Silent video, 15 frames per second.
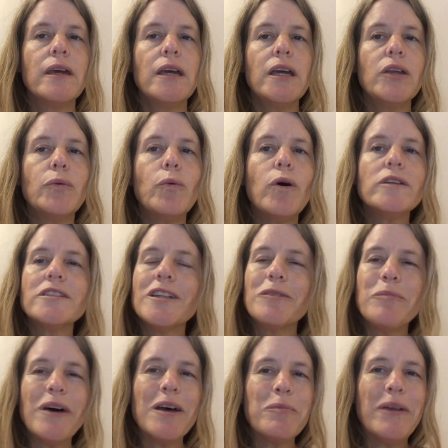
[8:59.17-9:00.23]
it wasn't
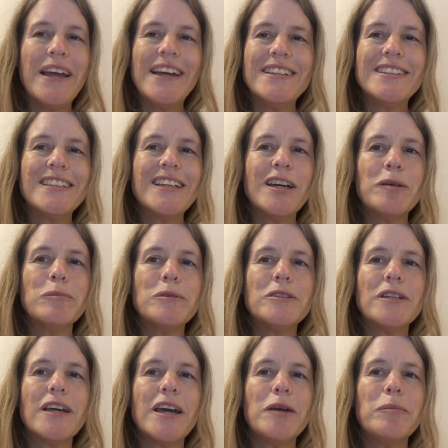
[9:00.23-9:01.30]
my plan to come
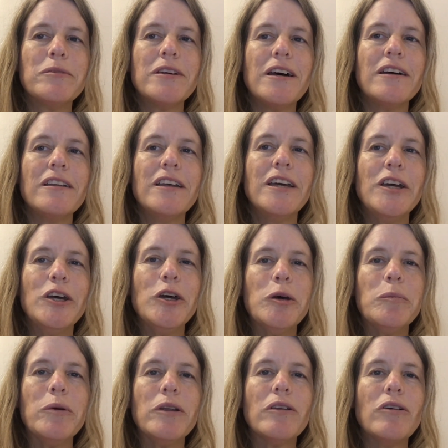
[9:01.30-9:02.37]
to Cape Town,
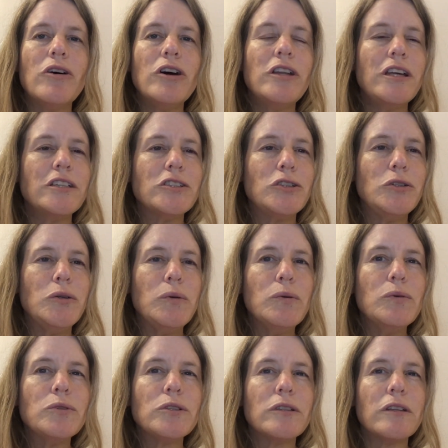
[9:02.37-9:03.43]
but God has
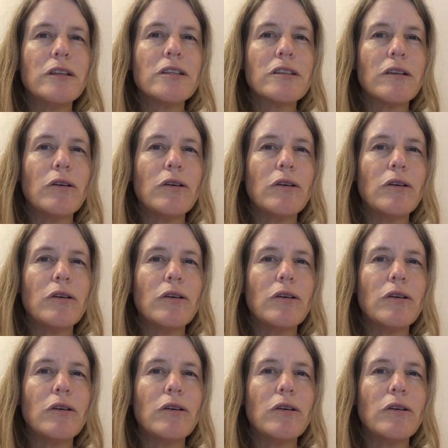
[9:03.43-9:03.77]
used this